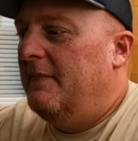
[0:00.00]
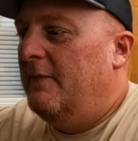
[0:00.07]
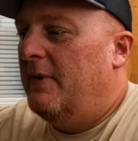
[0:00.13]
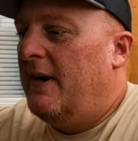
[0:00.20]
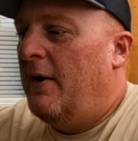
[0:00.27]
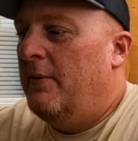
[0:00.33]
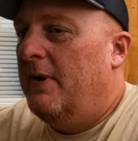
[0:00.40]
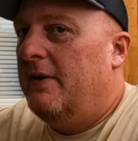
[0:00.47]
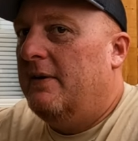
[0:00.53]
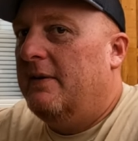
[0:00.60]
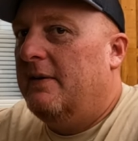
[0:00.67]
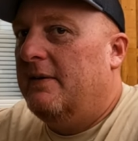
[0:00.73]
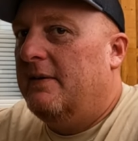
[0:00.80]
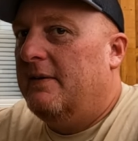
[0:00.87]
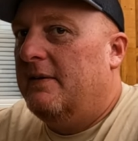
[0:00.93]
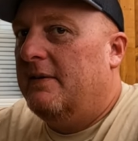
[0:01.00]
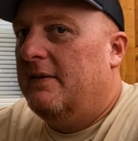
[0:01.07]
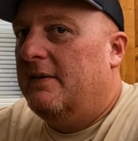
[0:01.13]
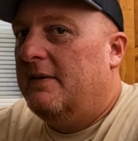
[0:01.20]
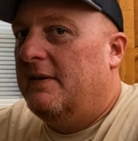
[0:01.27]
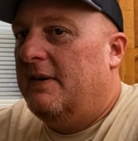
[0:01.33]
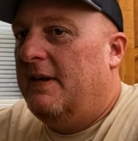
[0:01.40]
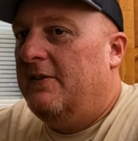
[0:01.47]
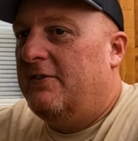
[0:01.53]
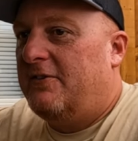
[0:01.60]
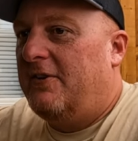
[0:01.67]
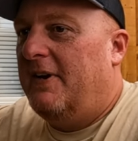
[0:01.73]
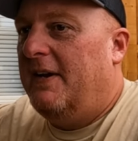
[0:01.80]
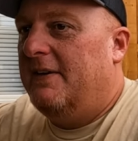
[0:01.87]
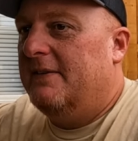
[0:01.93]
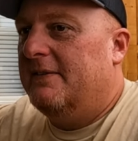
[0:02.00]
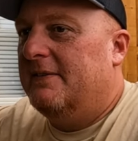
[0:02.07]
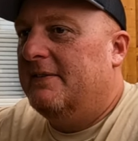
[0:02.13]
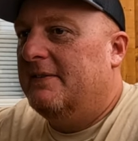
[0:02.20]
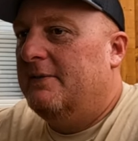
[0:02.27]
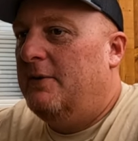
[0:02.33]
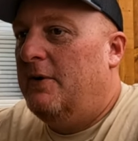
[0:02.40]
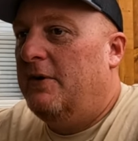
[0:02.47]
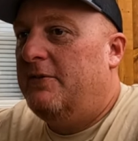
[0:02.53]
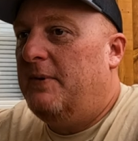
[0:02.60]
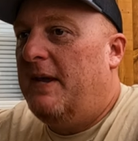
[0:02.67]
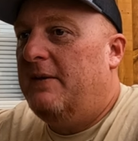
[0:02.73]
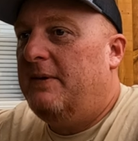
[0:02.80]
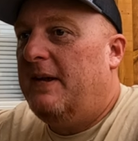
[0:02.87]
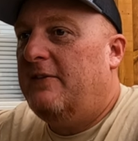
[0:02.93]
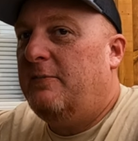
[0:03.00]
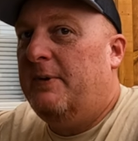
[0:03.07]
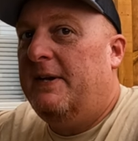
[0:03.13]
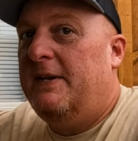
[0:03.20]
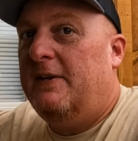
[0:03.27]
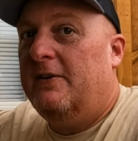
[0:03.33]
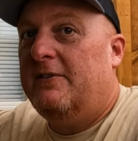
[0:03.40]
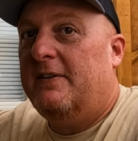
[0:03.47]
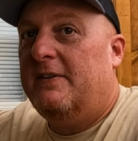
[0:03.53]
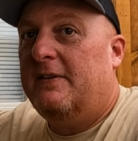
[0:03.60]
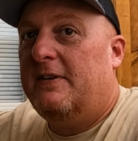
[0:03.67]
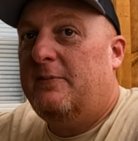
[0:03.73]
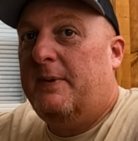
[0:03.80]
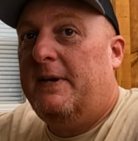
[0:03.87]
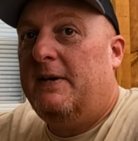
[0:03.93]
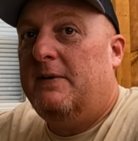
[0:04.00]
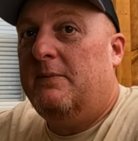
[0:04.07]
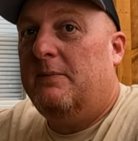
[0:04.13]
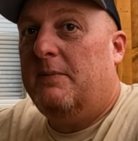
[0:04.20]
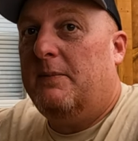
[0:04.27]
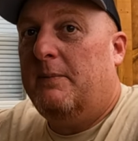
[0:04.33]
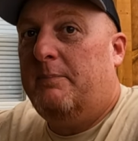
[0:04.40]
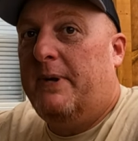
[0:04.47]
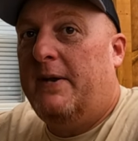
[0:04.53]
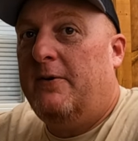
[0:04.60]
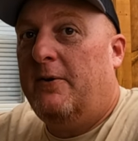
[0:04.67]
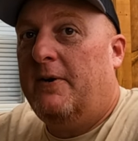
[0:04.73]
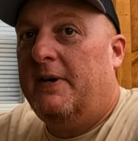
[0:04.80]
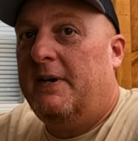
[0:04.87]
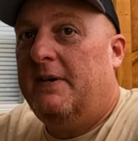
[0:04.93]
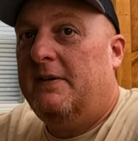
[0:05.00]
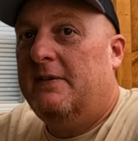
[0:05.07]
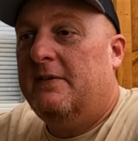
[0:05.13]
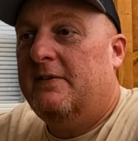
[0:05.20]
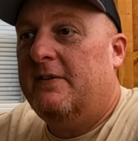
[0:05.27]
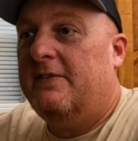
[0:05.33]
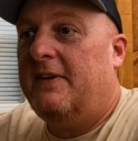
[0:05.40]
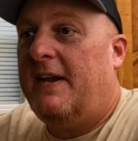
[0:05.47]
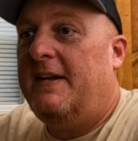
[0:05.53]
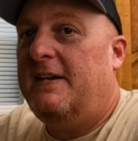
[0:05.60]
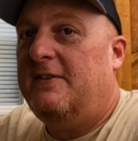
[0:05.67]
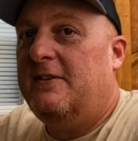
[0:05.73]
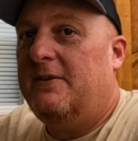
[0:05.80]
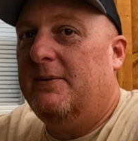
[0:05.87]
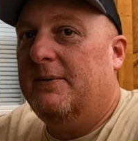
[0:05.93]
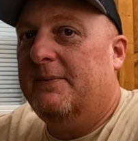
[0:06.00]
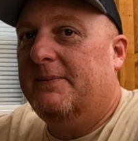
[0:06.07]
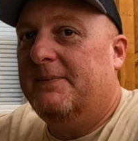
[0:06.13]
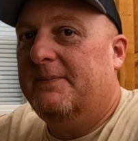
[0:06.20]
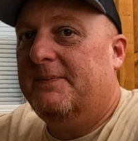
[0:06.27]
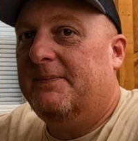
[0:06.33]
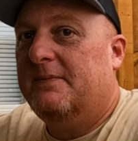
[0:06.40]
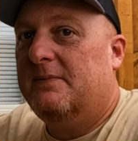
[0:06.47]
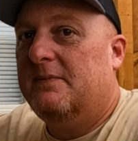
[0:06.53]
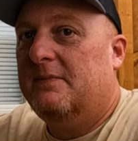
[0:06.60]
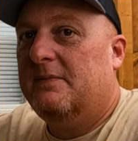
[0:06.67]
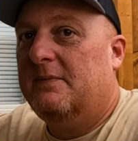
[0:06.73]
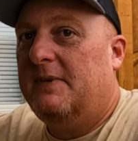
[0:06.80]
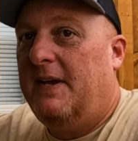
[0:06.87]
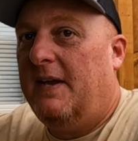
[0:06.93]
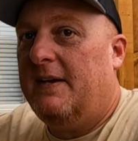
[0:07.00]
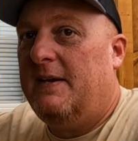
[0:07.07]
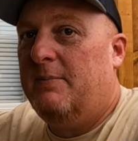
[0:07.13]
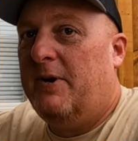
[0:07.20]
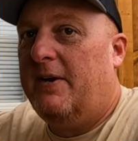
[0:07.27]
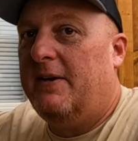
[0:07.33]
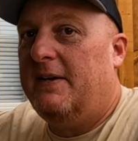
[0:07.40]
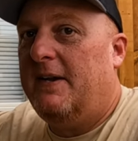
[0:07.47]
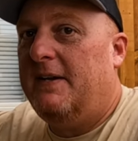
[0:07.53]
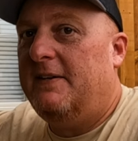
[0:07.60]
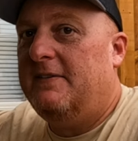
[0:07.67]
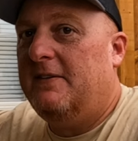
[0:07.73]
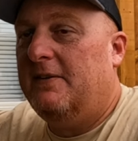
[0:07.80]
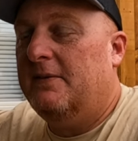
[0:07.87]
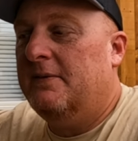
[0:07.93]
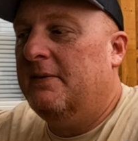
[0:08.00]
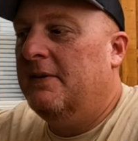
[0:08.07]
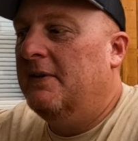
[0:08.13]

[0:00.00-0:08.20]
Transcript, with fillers: That's when I went, so rust-free, yeah. And straight. Well, it, it, it's been here since, it's been in Bend, Oregon since eighty-two. Oh, oh geez. Yeah, he bought it in eighty-two.